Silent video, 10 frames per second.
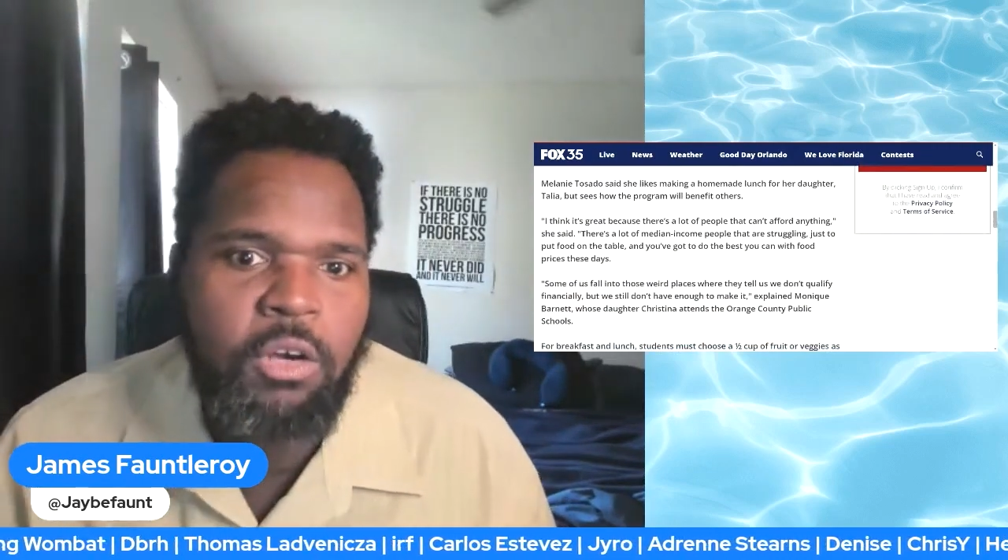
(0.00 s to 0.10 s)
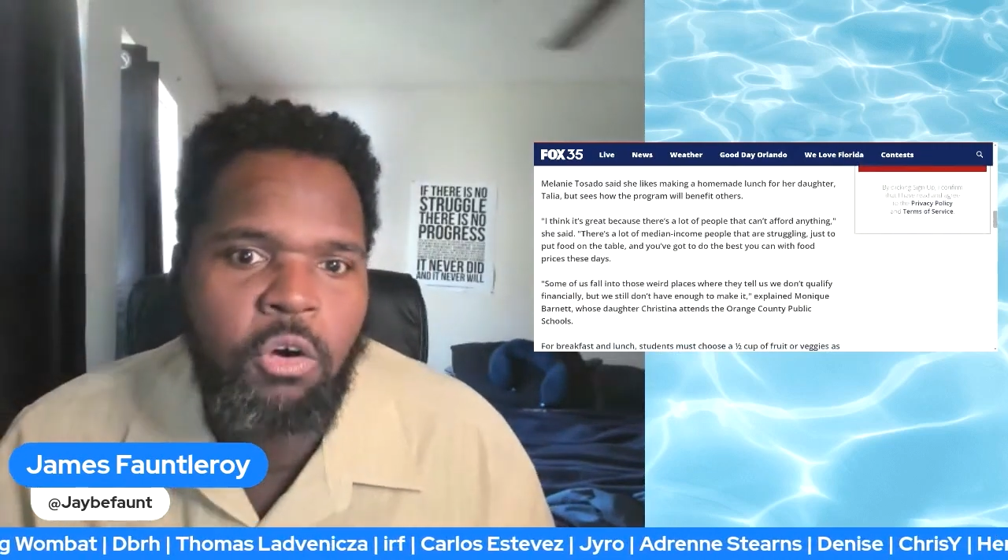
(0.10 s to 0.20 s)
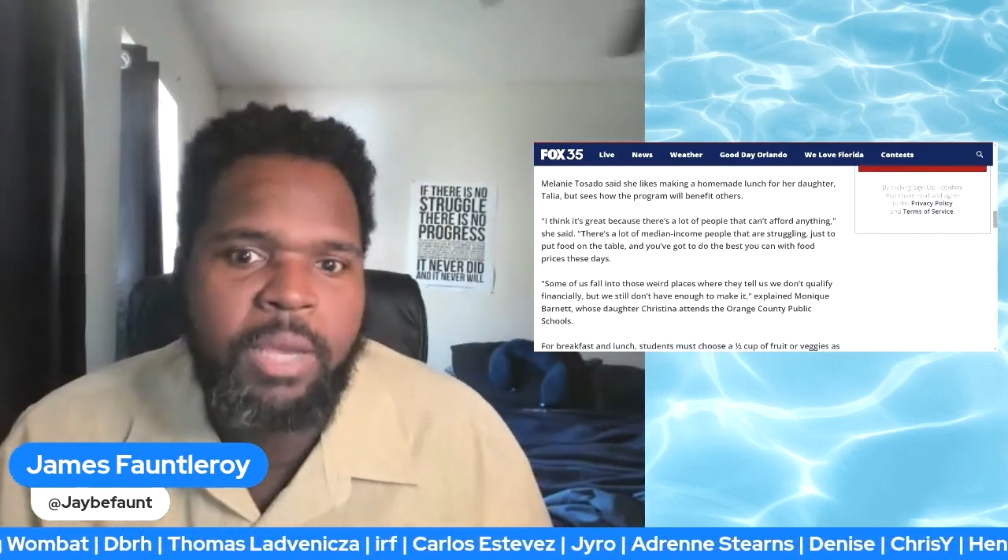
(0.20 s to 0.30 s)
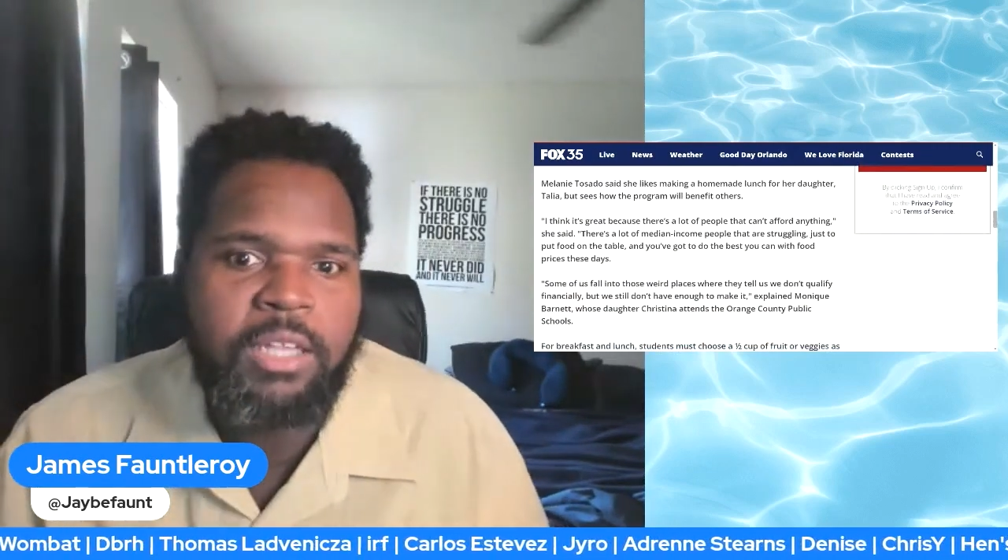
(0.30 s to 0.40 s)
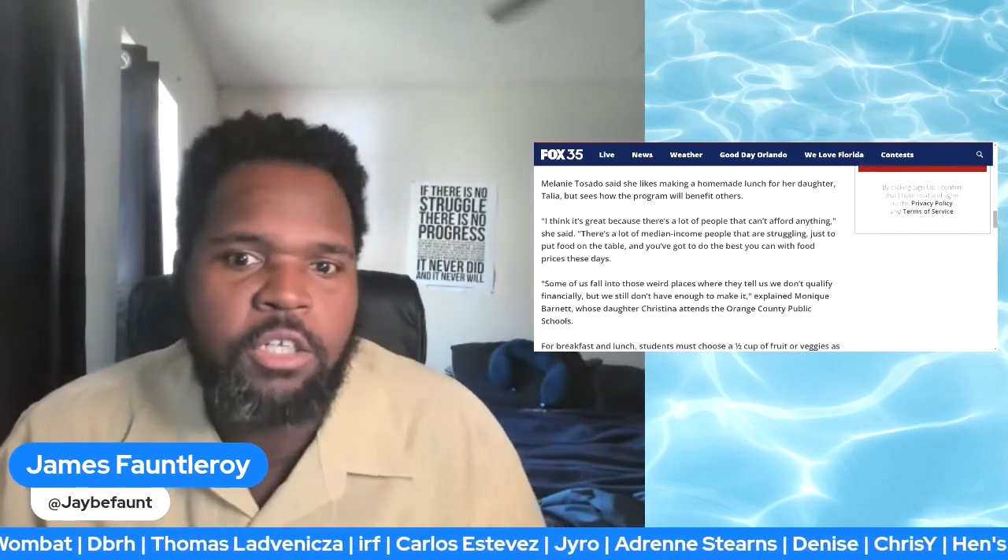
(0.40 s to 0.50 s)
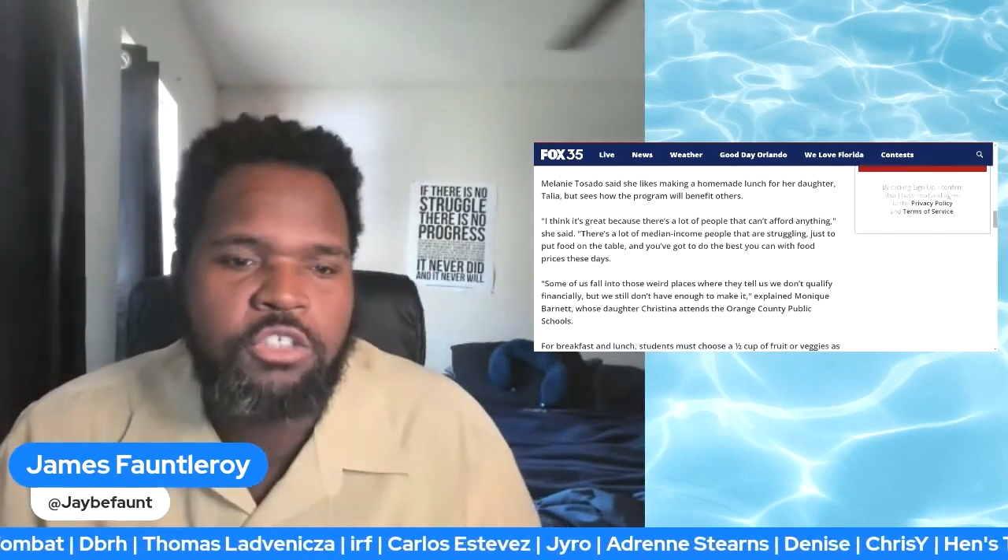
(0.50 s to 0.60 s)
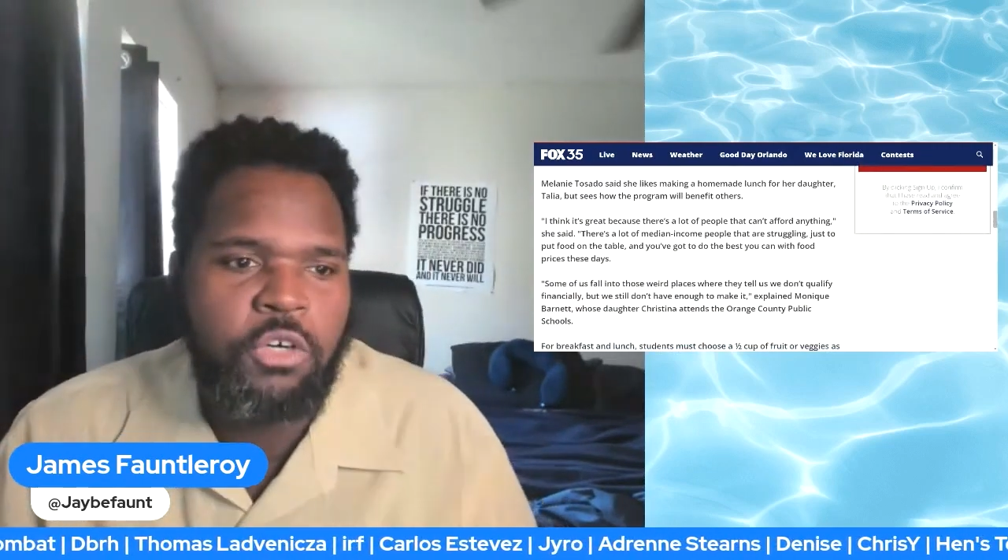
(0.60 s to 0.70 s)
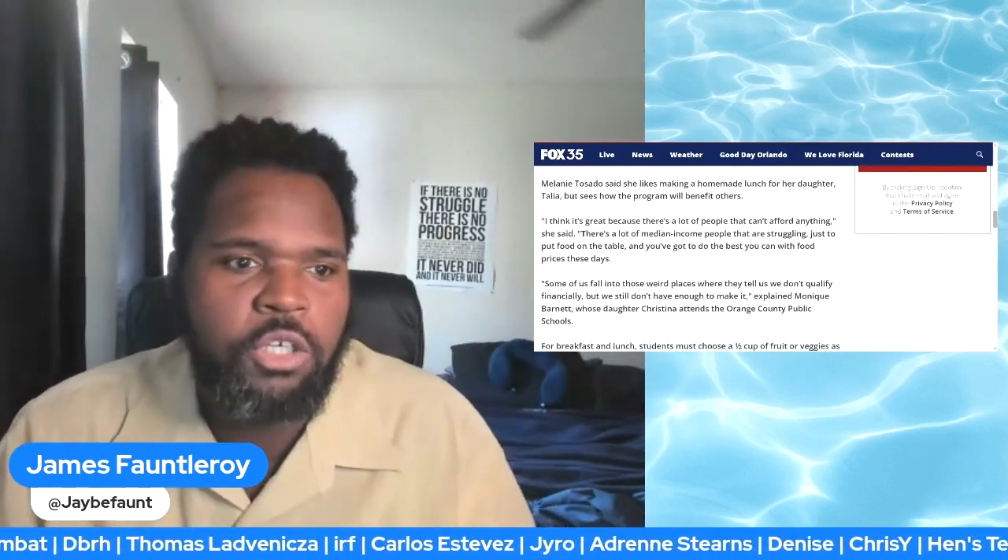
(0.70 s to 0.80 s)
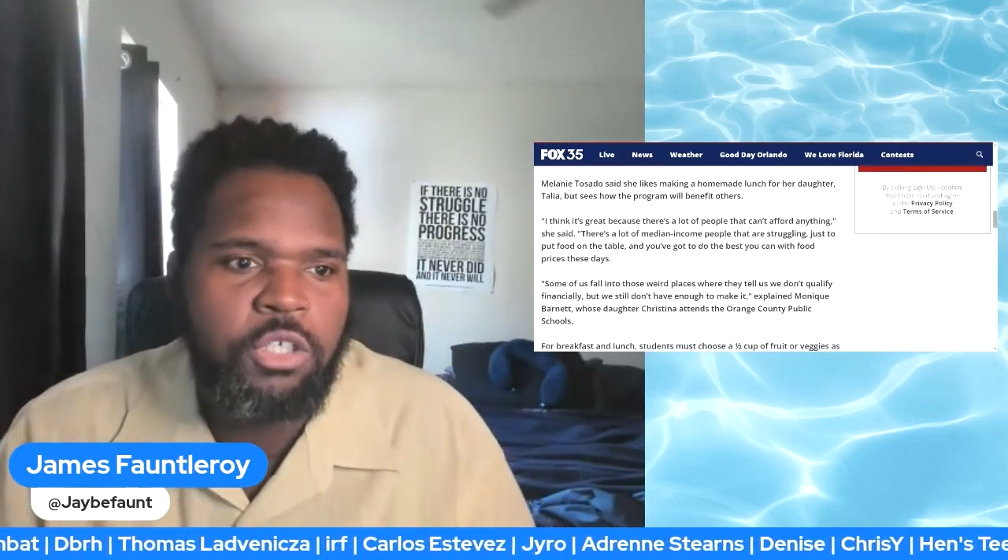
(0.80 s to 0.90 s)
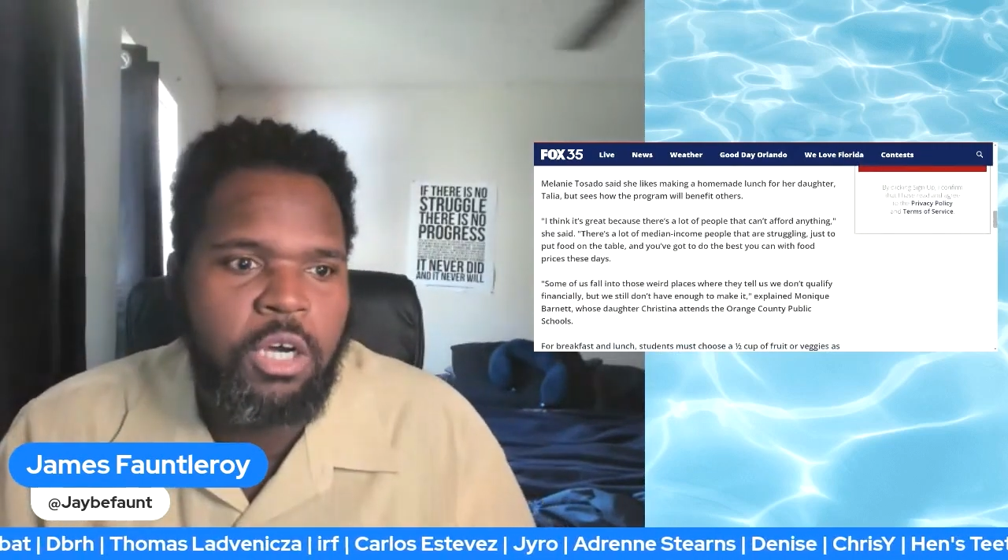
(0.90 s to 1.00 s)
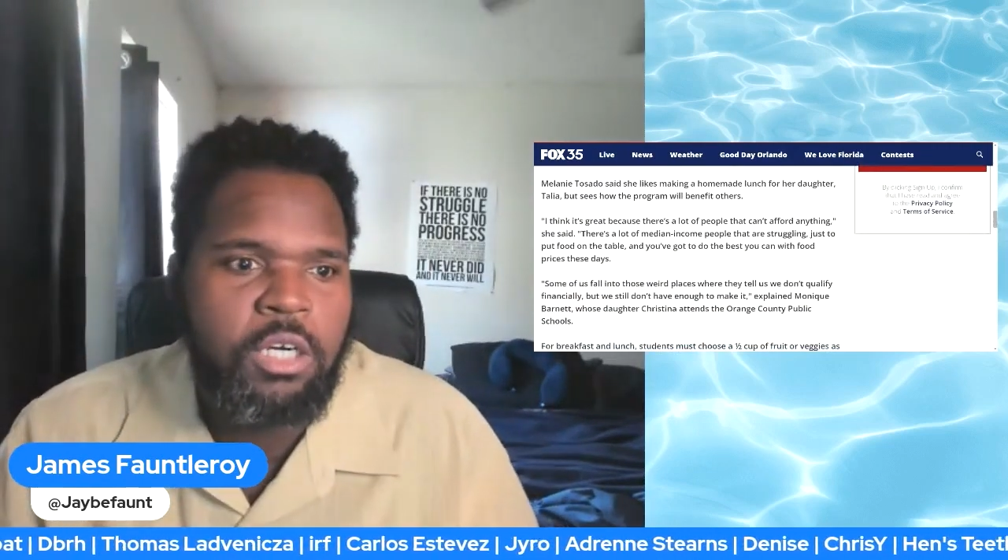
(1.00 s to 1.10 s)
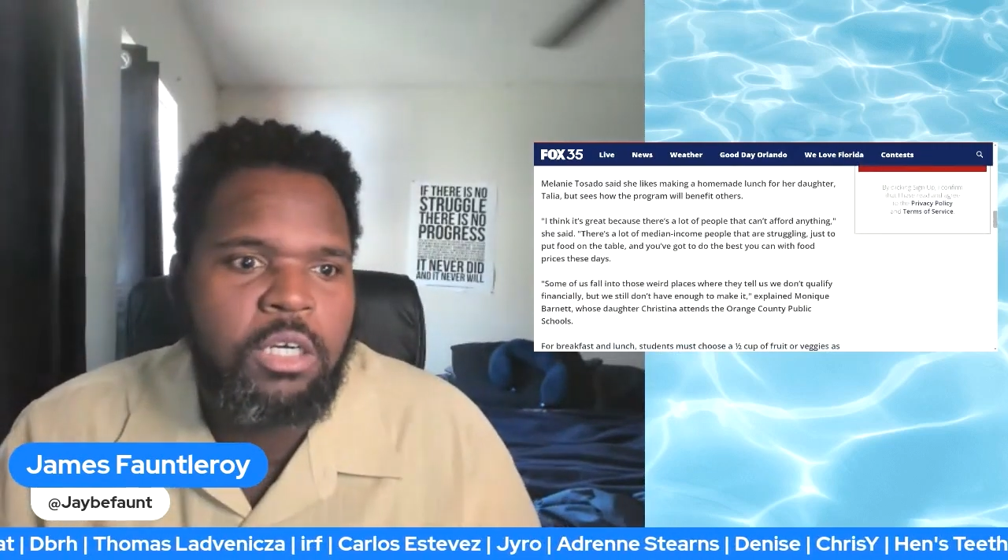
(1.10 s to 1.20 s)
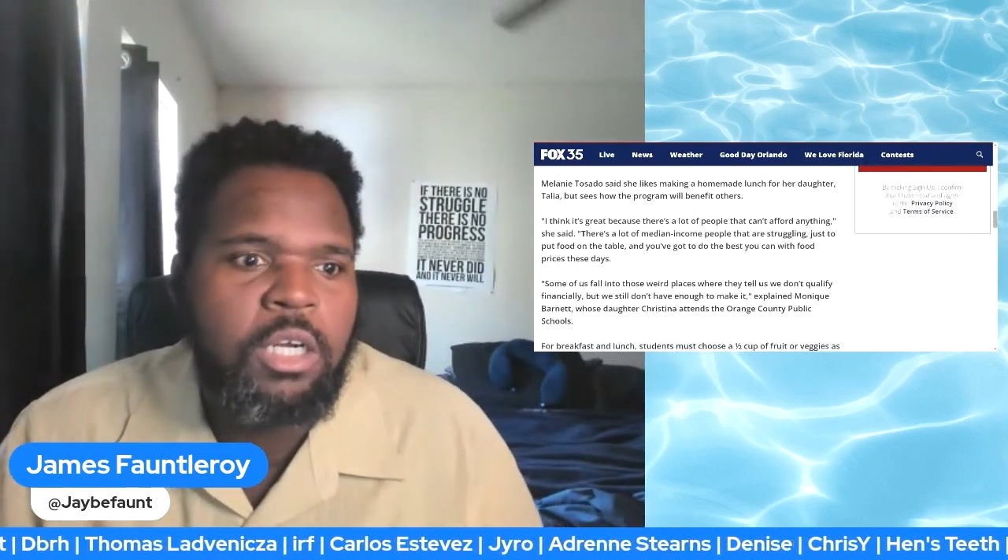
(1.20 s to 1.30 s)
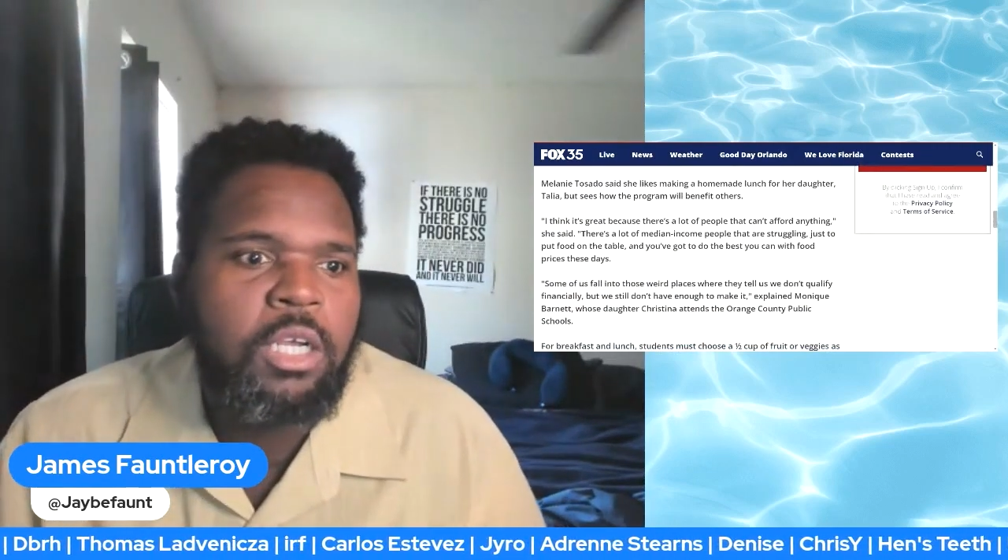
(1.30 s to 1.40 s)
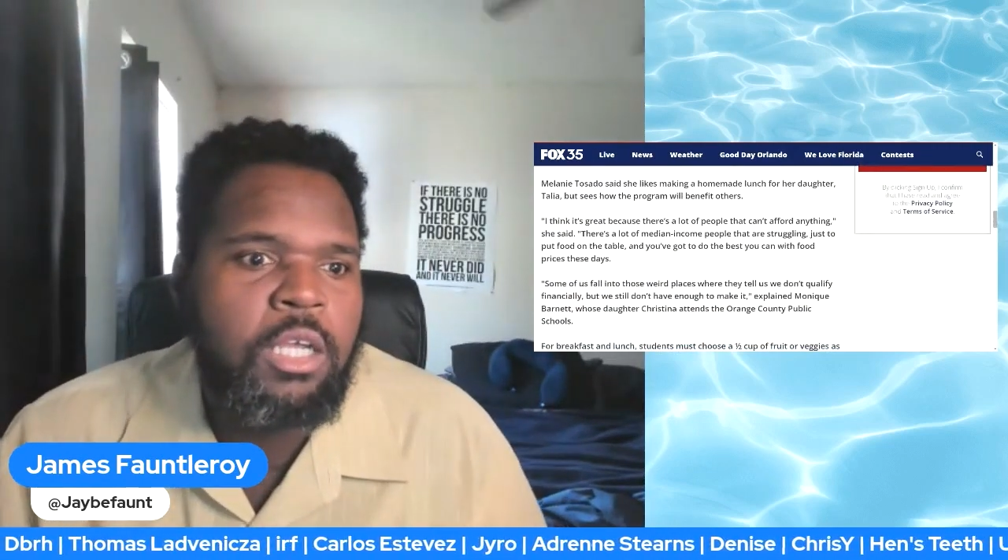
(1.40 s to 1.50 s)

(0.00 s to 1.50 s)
homemade lunch for her daughter,